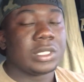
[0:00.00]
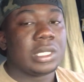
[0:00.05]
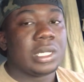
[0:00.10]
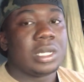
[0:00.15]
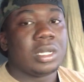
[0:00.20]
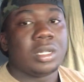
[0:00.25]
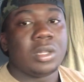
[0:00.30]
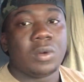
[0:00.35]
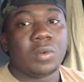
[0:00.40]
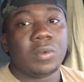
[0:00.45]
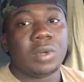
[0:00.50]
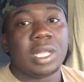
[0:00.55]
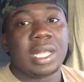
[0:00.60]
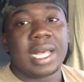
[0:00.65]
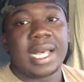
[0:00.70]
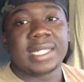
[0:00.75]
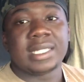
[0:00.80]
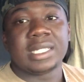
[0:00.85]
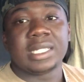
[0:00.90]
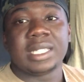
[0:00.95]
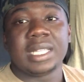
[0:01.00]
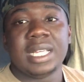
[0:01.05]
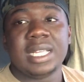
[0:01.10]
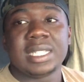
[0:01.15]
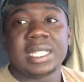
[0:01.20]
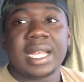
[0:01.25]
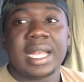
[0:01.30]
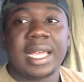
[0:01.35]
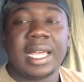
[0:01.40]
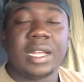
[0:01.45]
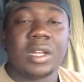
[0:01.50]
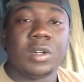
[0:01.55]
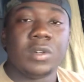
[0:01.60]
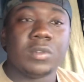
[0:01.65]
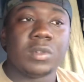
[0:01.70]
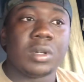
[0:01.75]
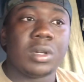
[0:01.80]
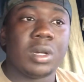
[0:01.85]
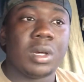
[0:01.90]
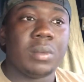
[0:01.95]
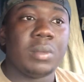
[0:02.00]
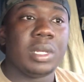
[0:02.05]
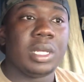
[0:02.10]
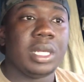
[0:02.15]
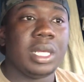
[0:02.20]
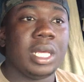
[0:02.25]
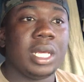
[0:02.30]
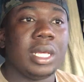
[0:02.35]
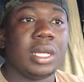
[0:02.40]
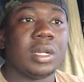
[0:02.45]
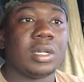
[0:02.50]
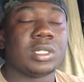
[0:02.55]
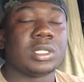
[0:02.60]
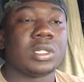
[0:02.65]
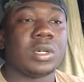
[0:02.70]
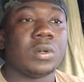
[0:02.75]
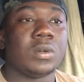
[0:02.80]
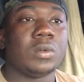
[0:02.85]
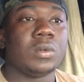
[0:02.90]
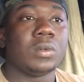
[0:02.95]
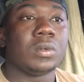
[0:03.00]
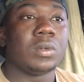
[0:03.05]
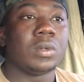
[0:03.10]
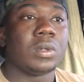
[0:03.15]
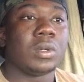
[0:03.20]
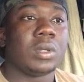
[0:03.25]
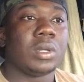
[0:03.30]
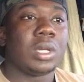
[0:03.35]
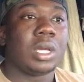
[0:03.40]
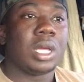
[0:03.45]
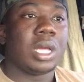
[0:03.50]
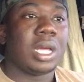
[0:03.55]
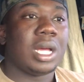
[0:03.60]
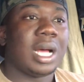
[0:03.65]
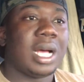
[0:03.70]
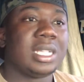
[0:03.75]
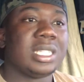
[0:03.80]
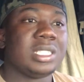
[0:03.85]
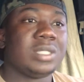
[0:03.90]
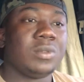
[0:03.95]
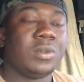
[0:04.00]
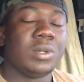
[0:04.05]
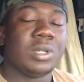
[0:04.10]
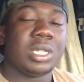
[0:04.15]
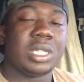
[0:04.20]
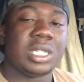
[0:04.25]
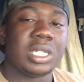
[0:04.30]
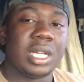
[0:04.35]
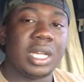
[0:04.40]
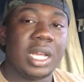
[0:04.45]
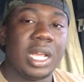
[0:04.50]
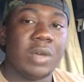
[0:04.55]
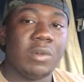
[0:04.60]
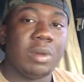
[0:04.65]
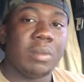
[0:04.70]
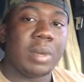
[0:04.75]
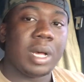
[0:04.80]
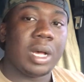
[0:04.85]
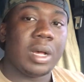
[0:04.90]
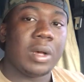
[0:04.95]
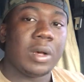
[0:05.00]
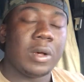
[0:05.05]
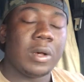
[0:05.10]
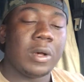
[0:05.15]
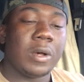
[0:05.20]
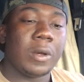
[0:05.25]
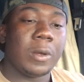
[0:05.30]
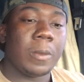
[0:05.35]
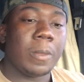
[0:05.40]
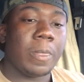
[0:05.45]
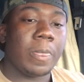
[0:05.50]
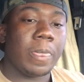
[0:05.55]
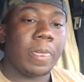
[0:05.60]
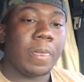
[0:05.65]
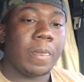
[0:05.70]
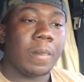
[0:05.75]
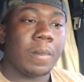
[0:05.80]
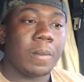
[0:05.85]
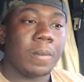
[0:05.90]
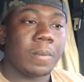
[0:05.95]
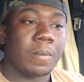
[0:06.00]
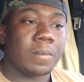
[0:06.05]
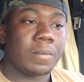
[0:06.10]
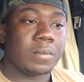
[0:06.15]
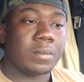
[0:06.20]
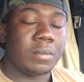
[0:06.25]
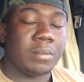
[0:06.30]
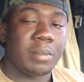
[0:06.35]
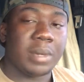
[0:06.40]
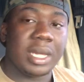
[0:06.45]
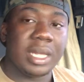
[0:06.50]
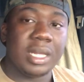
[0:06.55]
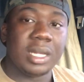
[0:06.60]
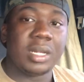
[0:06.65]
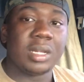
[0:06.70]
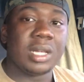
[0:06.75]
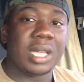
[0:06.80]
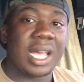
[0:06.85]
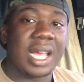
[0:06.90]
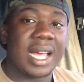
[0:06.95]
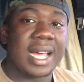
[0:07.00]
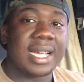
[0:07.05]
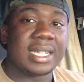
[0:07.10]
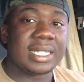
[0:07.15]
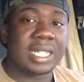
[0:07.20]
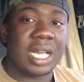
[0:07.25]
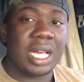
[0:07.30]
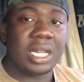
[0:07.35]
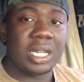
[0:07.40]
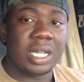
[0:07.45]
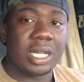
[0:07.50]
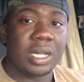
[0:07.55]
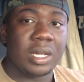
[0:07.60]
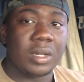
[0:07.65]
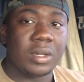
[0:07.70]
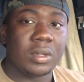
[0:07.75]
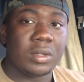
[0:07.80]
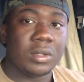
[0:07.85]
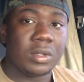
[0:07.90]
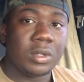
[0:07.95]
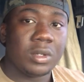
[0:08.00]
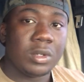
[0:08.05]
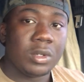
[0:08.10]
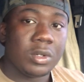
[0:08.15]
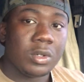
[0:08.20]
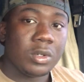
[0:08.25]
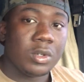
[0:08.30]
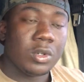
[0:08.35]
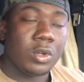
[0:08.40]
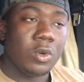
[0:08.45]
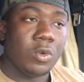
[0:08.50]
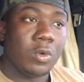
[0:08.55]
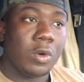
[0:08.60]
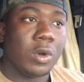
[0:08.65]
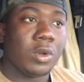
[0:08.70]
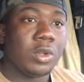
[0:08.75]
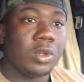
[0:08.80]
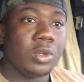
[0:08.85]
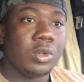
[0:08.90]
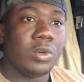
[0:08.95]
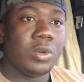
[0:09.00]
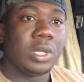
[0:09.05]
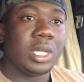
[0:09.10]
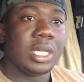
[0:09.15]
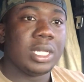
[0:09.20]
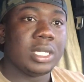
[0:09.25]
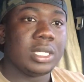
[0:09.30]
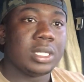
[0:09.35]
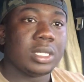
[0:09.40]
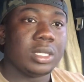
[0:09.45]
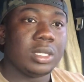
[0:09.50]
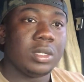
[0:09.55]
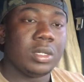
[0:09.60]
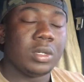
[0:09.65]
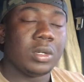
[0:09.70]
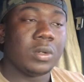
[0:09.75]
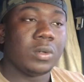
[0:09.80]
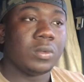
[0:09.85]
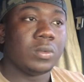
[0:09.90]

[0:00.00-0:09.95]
don't realize the things I had to overcome to get here. So I just wanted to share that with my young guys out there who want to do this. You know,